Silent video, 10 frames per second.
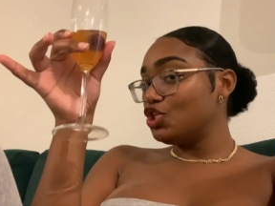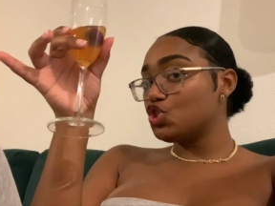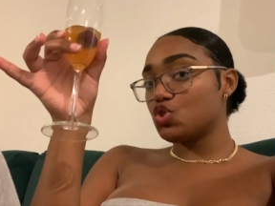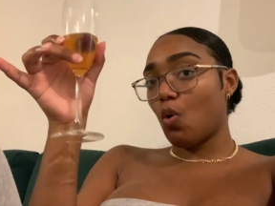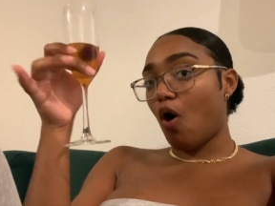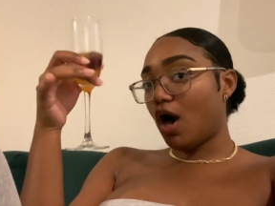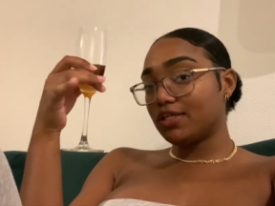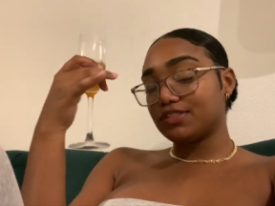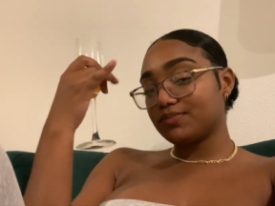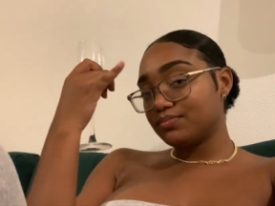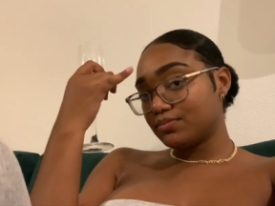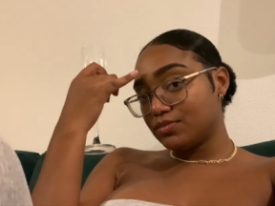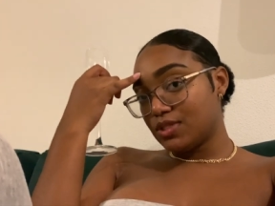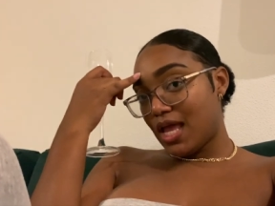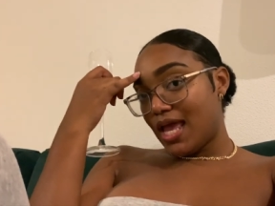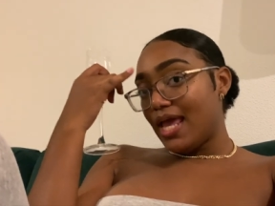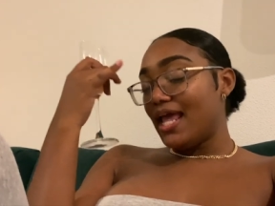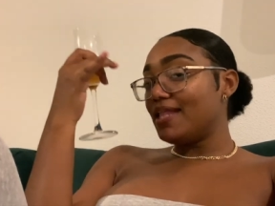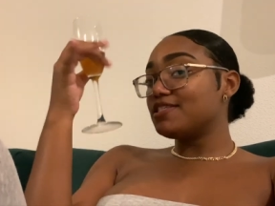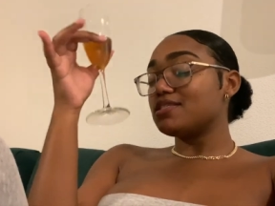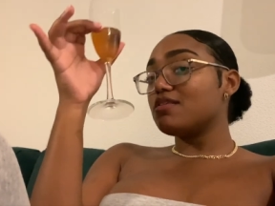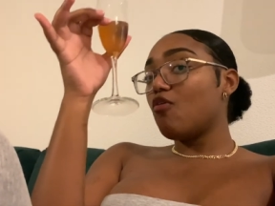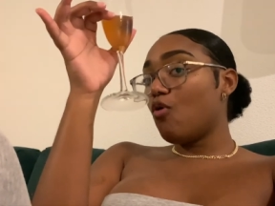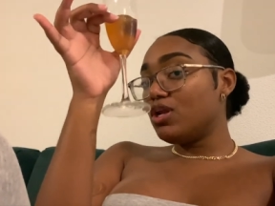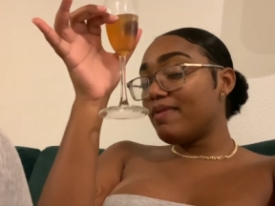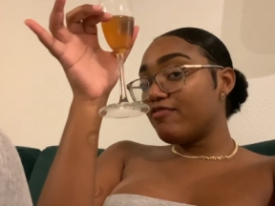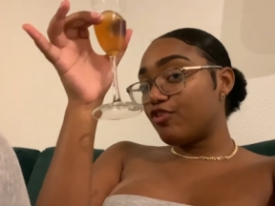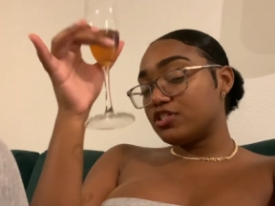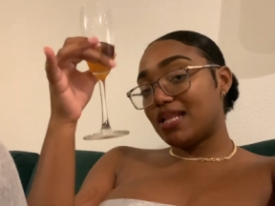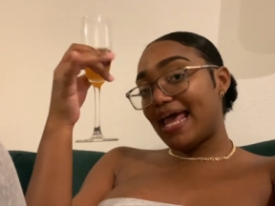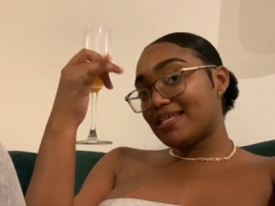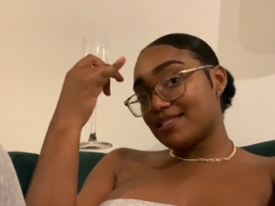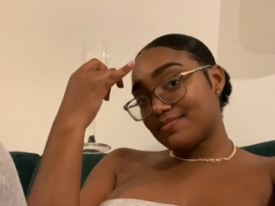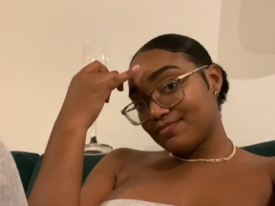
so hard. It's only my first glass.